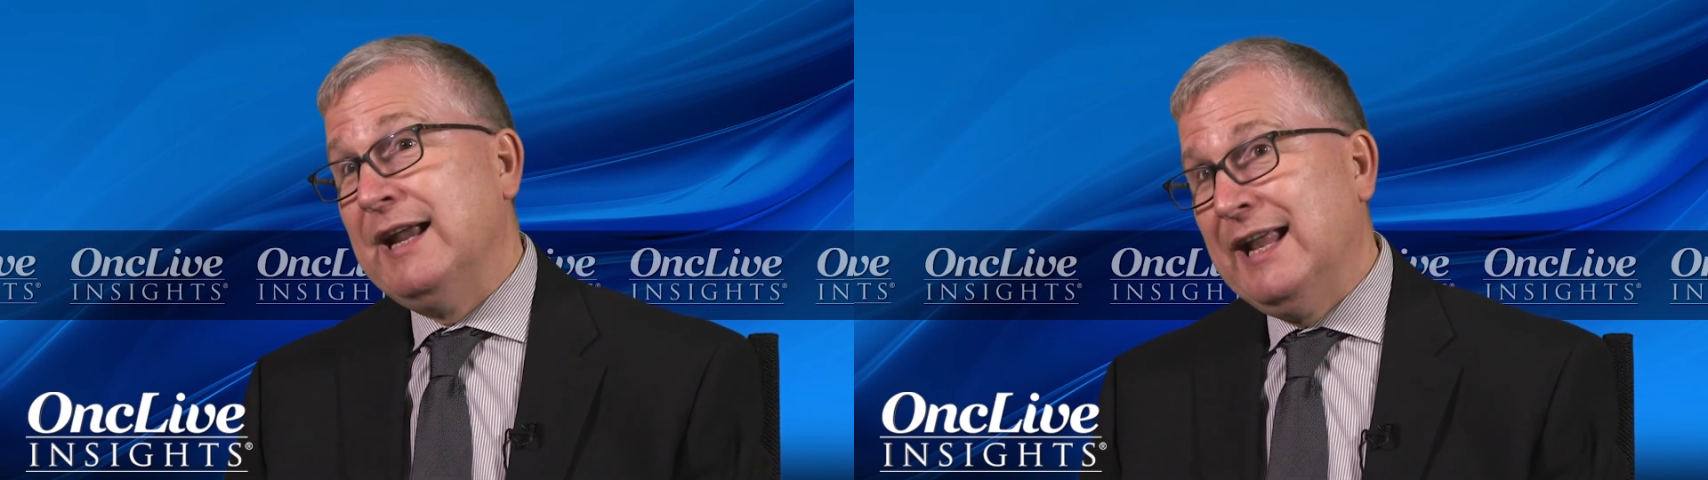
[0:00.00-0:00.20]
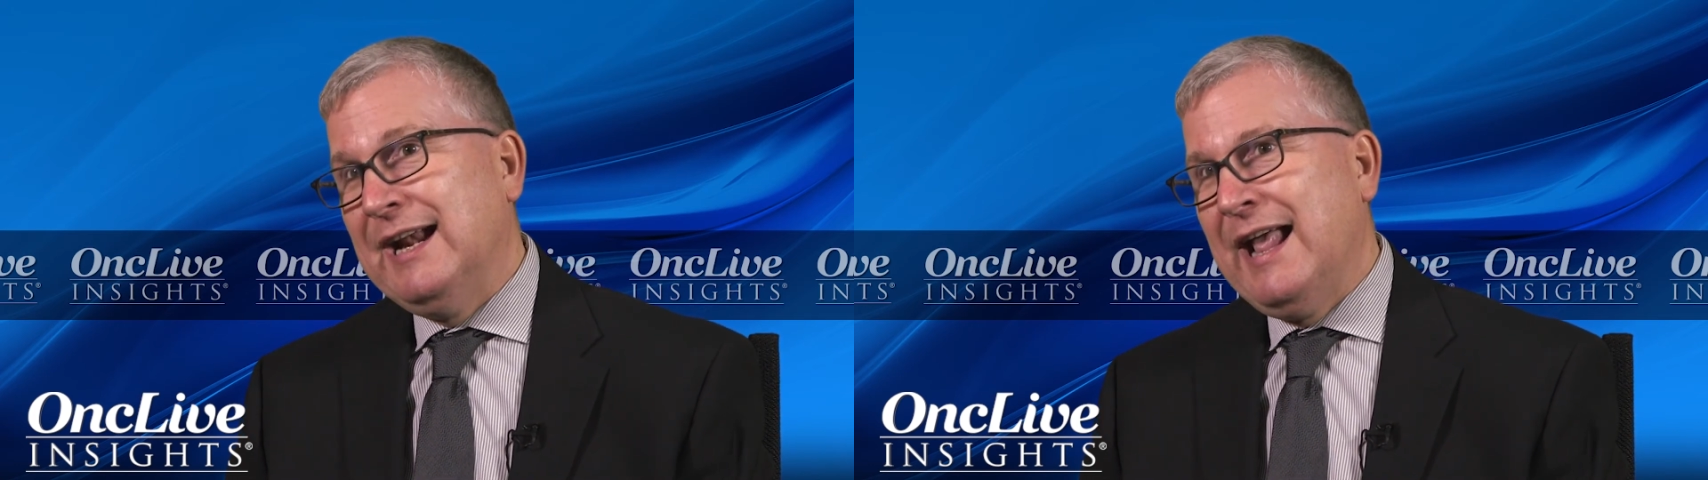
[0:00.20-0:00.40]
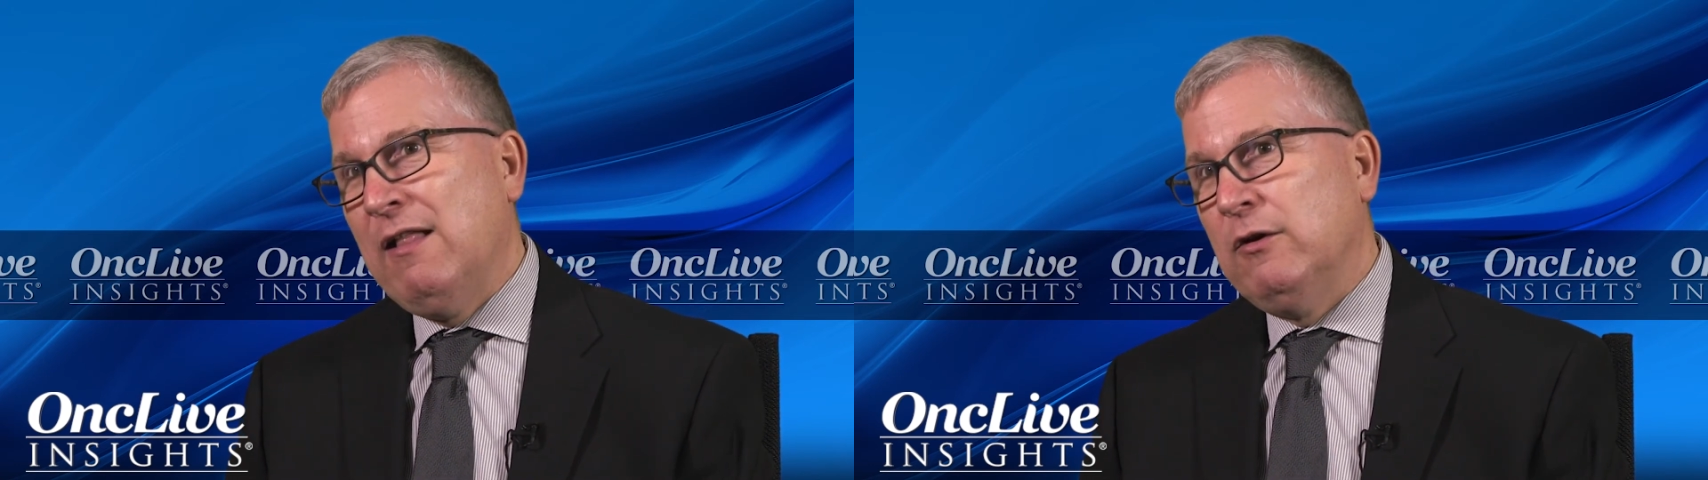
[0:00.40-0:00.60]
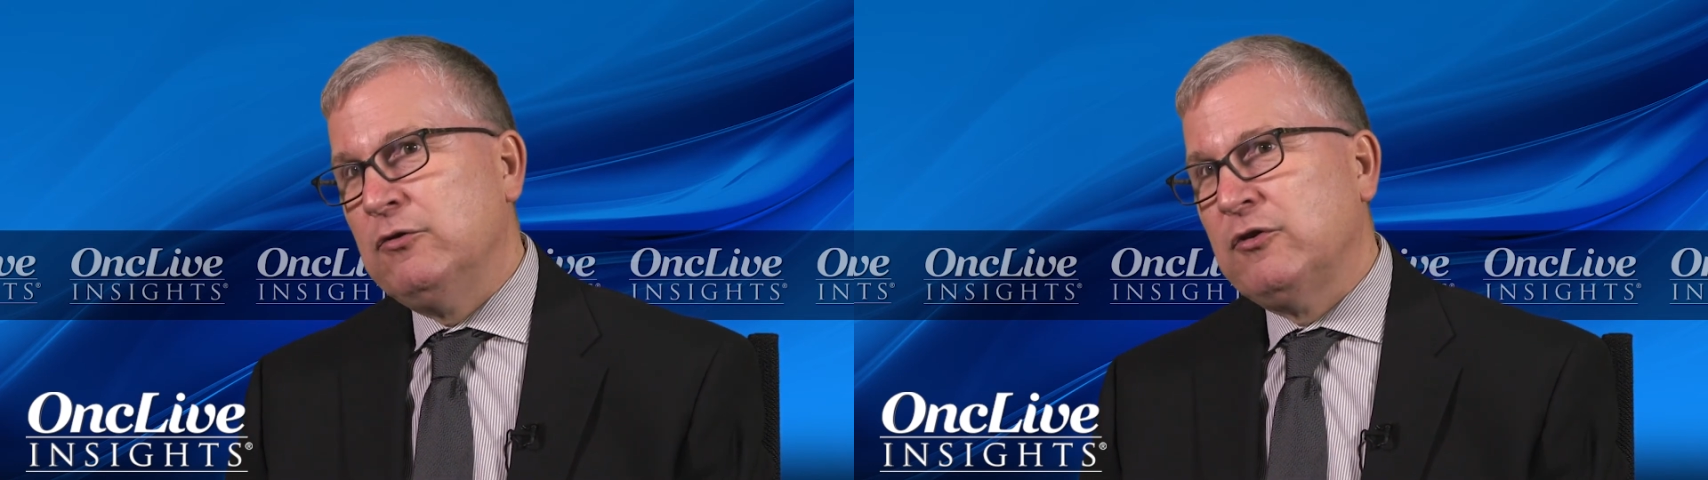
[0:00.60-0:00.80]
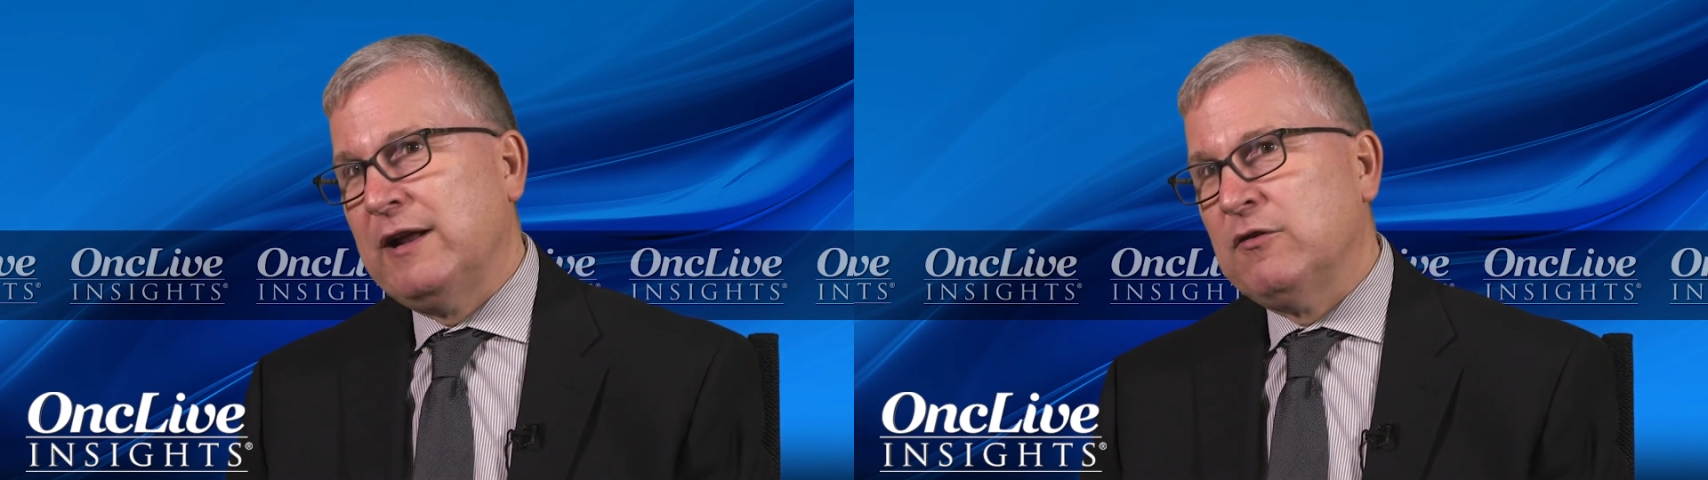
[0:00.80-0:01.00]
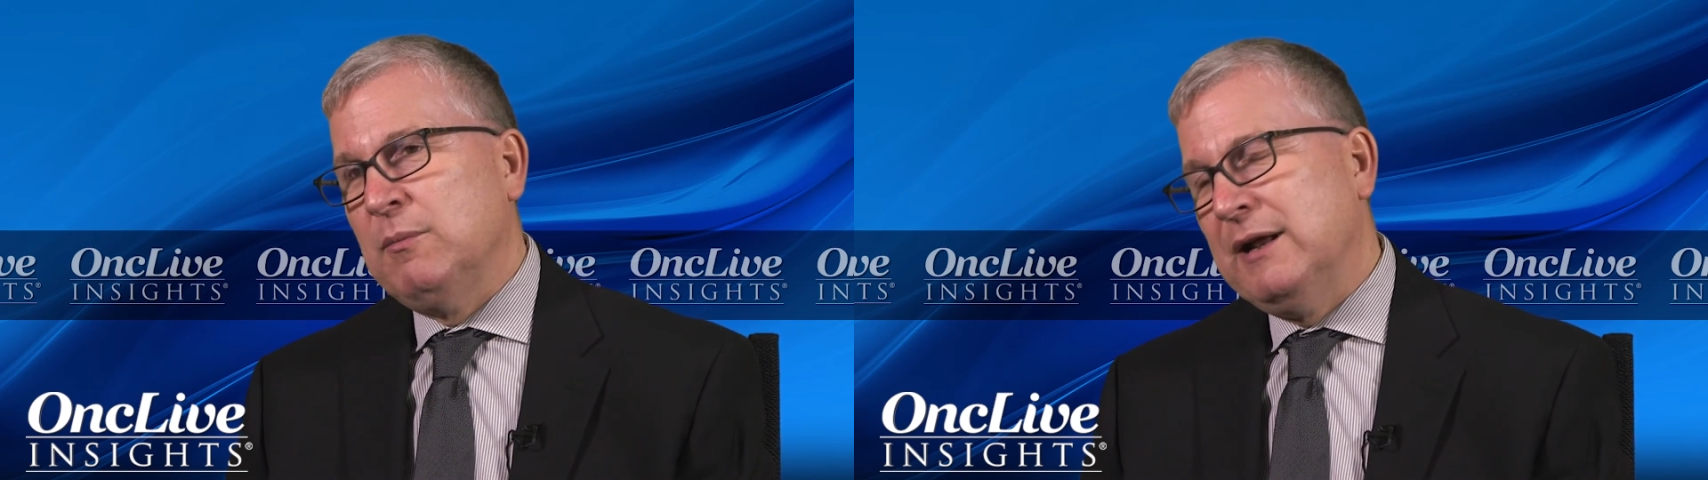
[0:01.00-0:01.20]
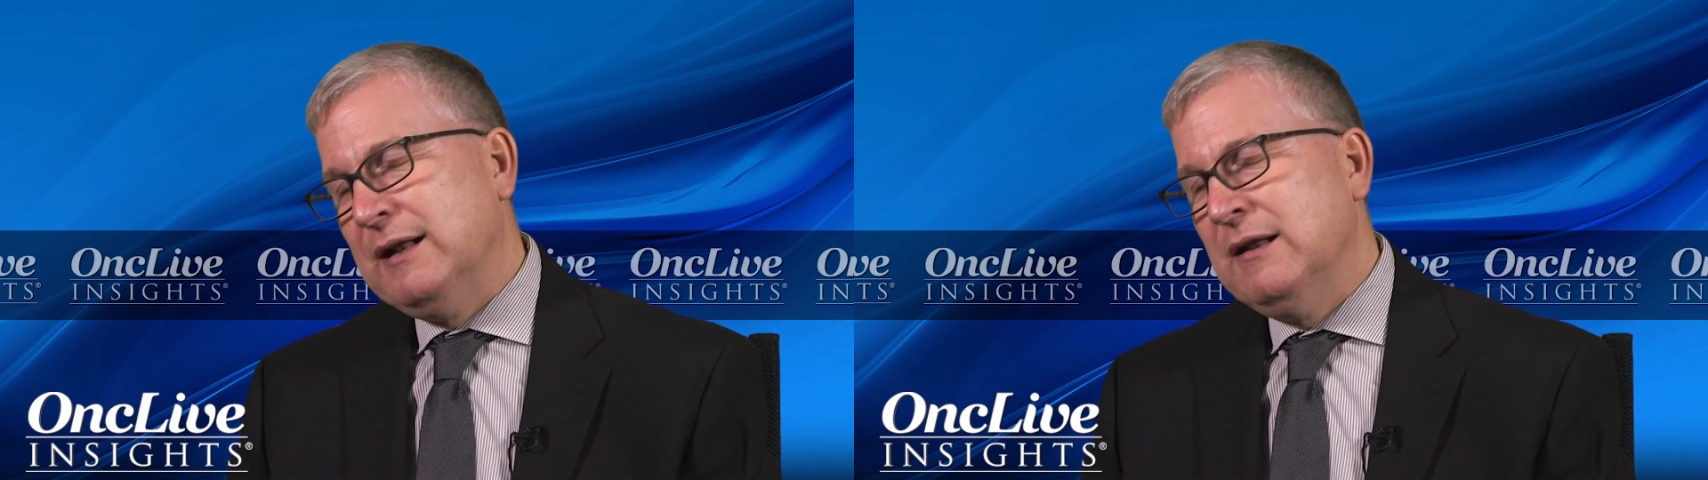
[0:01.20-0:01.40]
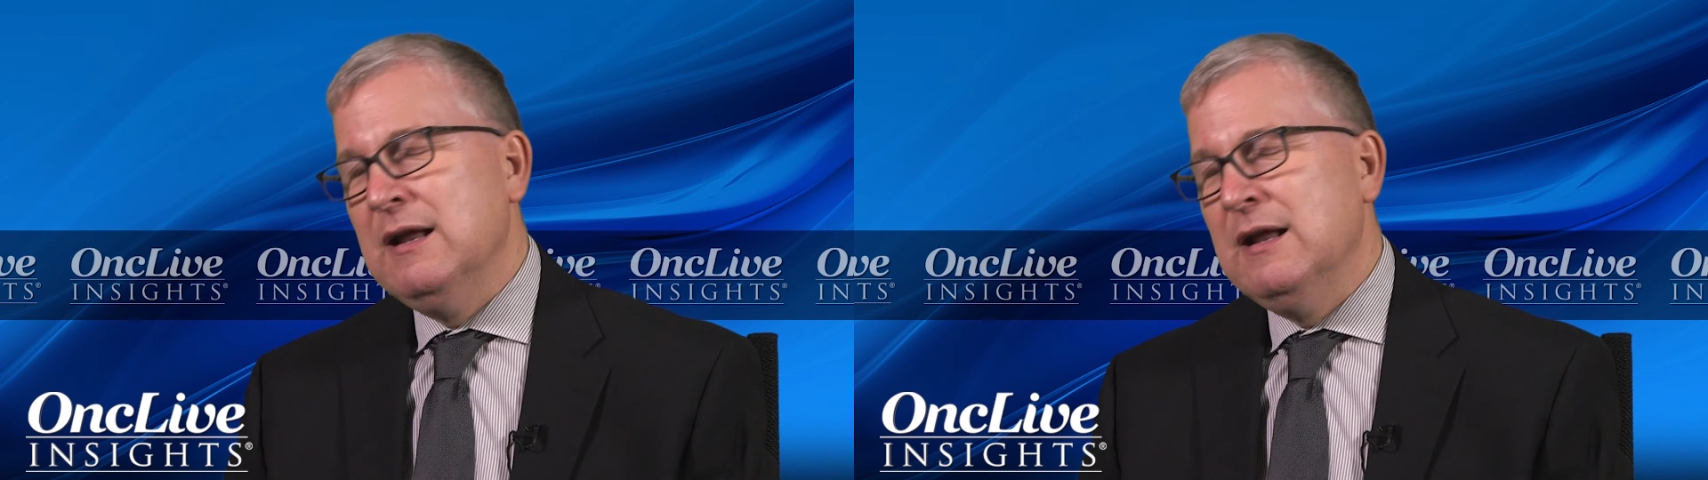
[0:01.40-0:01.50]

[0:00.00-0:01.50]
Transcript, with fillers: get an allo transplant.